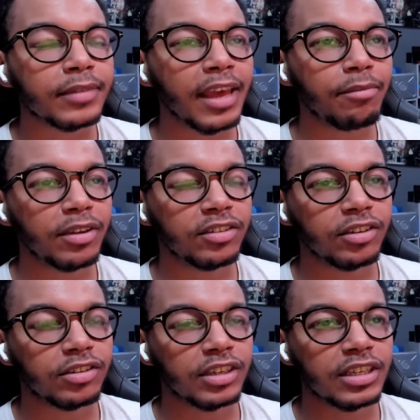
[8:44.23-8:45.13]
Can't be
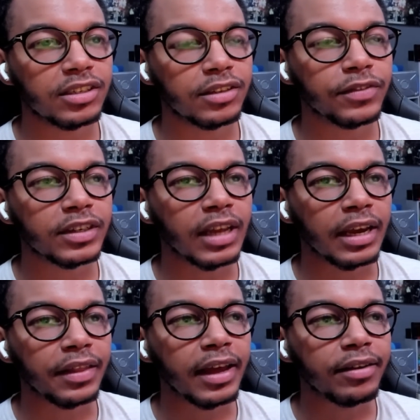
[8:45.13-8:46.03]
just an easy fix
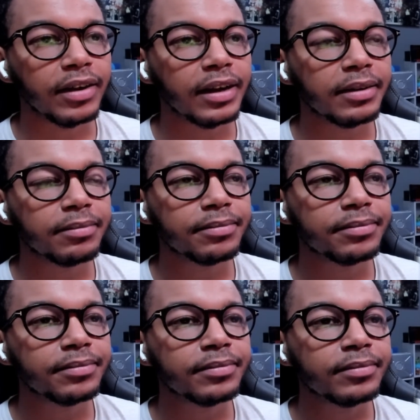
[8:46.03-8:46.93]
like that, right?
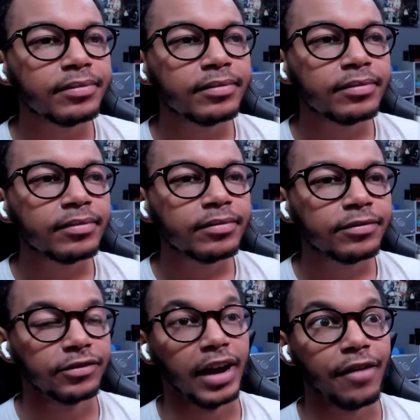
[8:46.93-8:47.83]

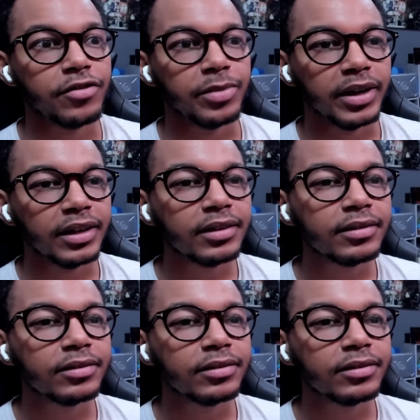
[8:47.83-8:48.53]
For everybody.